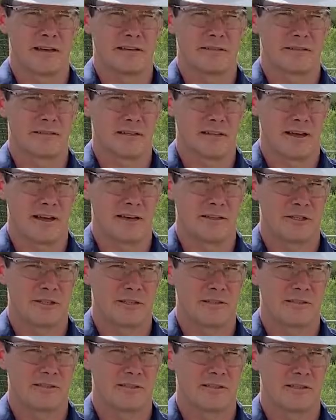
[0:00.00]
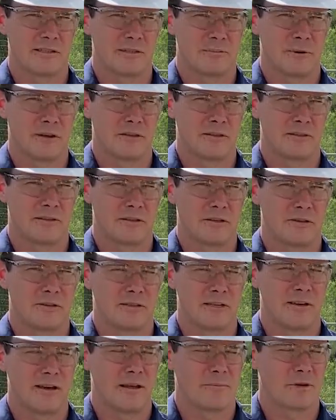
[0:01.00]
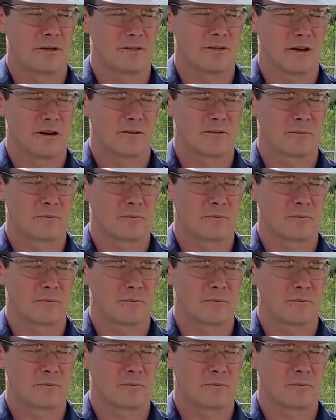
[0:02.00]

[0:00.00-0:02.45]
installations as well as using Ampcontrol's